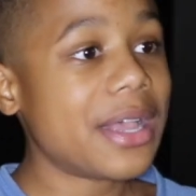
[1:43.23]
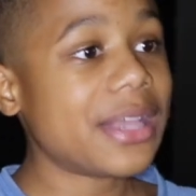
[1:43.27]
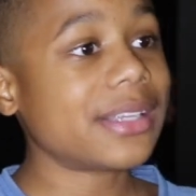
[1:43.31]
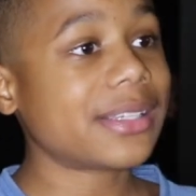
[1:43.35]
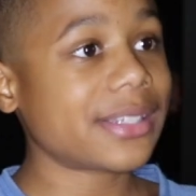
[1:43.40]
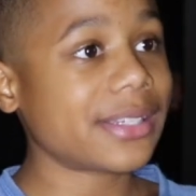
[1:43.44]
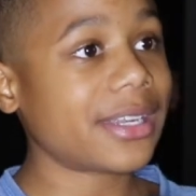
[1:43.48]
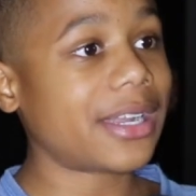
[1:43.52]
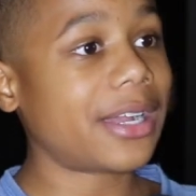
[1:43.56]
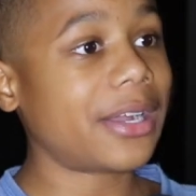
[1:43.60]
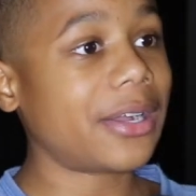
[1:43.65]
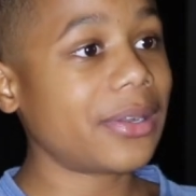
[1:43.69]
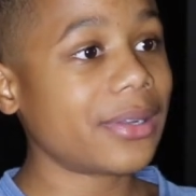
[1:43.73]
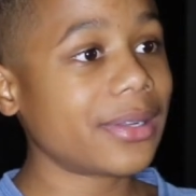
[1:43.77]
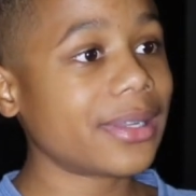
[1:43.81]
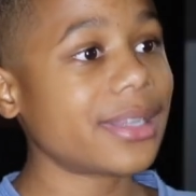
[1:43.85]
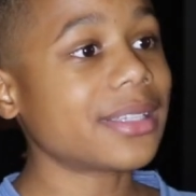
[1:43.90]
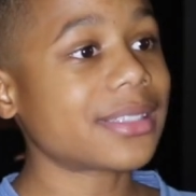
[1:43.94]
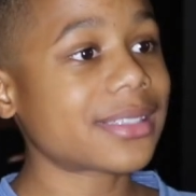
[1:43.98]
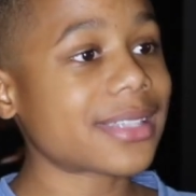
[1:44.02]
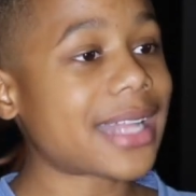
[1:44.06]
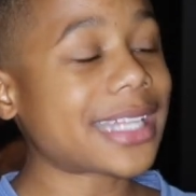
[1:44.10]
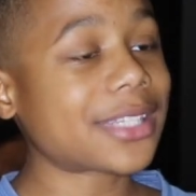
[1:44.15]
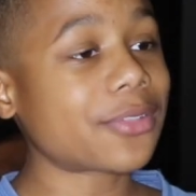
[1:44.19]
So, you know,
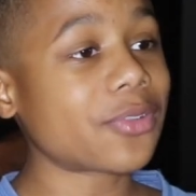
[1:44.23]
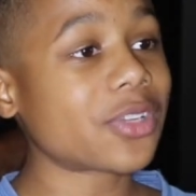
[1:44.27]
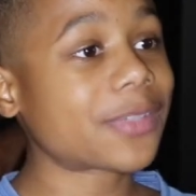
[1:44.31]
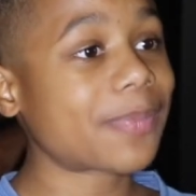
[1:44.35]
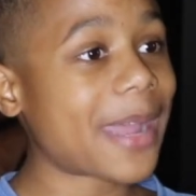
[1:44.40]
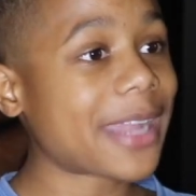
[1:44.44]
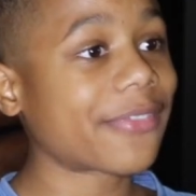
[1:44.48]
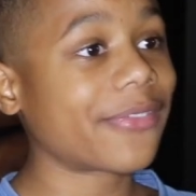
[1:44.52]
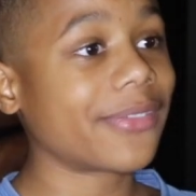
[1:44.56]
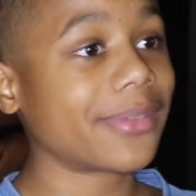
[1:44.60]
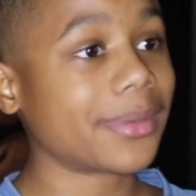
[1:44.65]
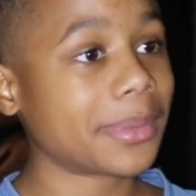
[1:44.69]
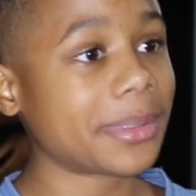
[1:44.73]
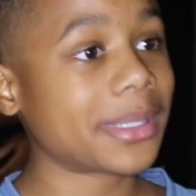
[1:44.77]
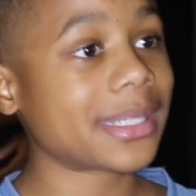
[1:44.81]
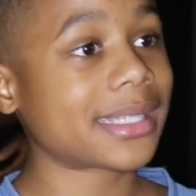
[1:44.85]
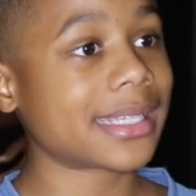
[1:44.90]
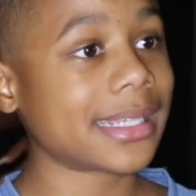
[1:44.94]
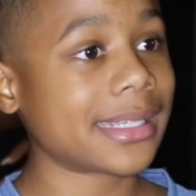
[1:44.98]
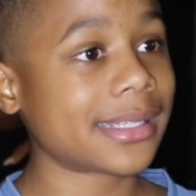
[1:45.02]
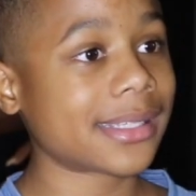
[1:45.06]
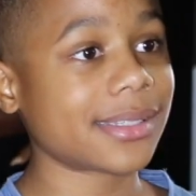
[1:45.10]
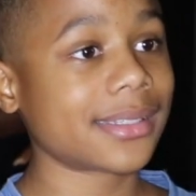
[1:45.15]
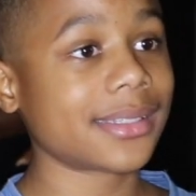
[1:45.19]
it's a lot to expect from him this
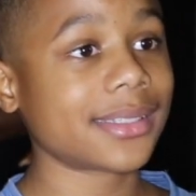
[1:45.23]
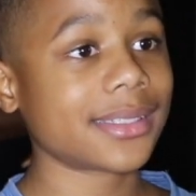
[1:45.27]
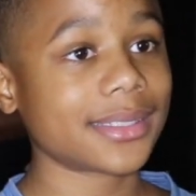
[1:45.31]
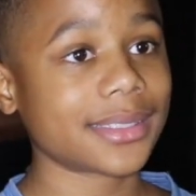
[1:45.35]
season.